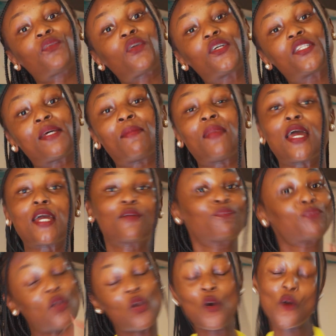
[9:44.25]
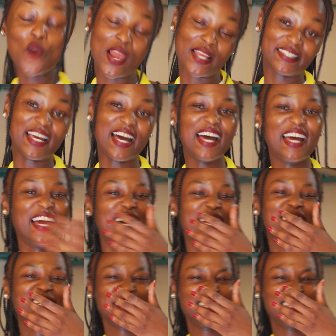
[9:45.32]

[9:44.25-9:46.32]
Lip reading: because I'm like cool like that.